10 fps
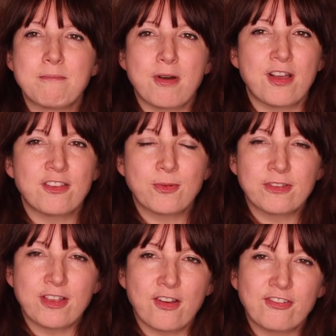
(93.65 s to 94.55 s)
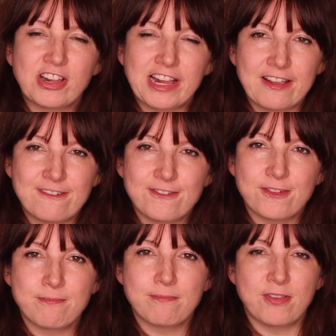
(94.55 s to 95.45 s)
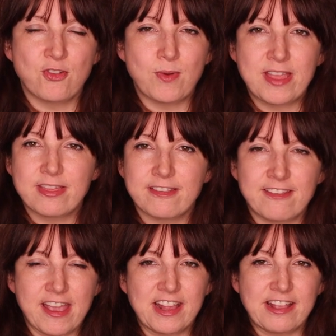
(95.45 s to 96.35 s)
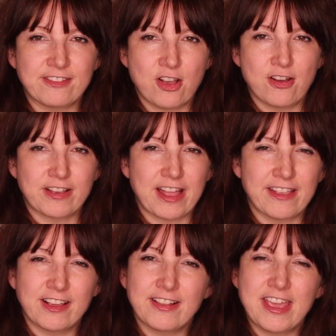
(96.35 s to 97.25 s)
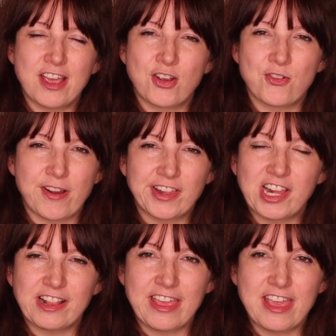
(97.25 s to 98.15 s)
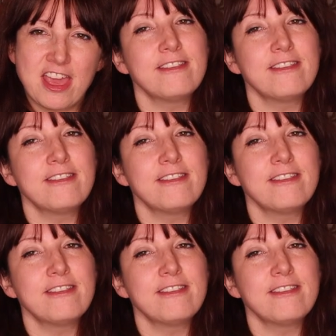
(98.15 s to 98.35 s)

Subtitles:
boys will sort of shift between the stages organically and gradually.